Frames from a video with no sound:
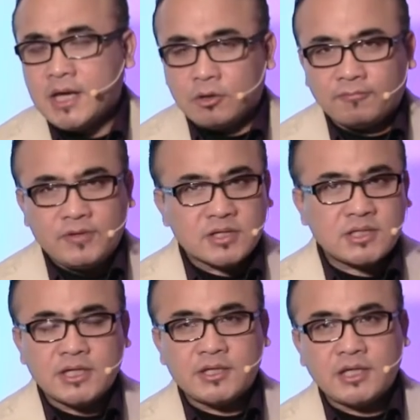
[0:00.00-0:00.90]
And
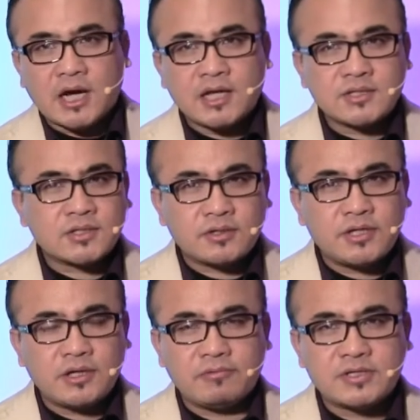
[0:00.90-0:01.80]
obviously the answer
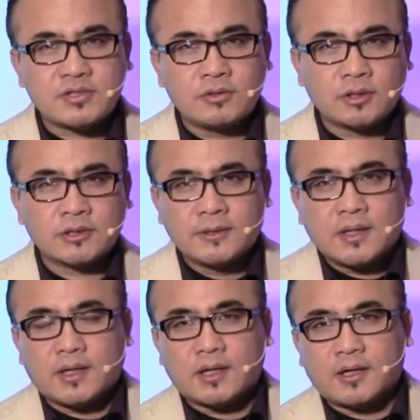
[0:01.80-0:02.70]
here is not
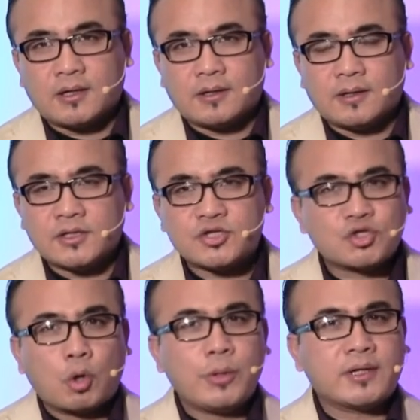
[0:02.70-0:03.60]
a
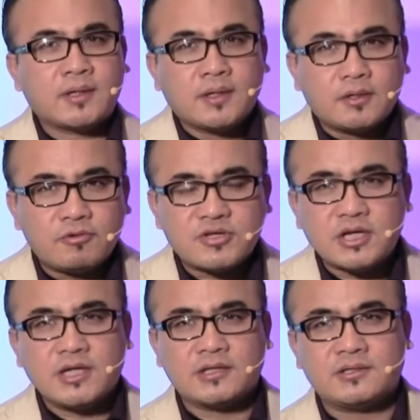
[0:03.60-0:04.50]
stoic
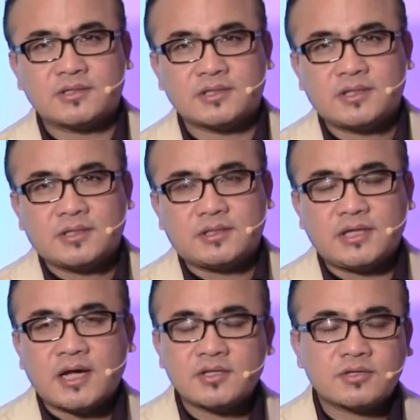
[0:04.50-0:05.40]
resilience.
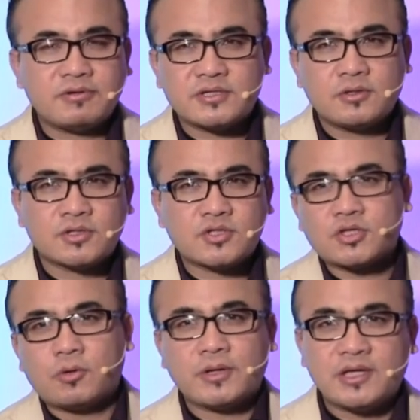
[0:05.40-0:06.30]
The answer is not
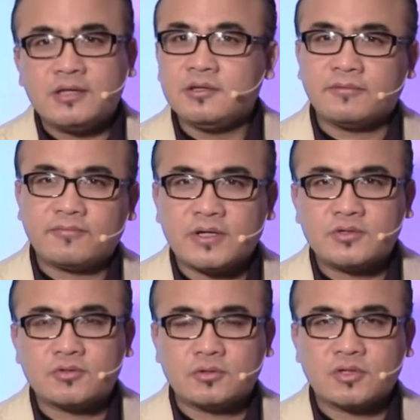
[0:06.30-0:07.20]
stoic
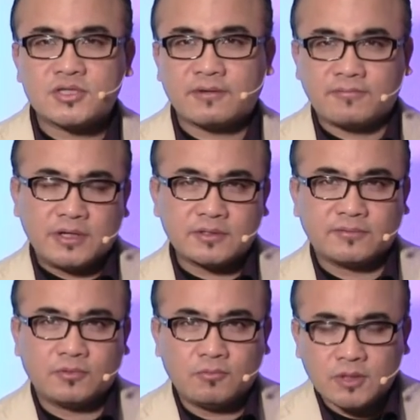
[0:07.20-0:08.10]
indifference to the
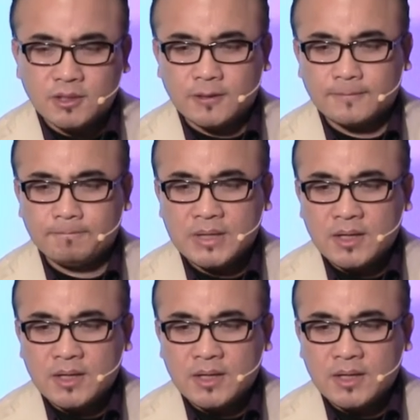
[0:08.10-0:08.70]
sufferings of the world.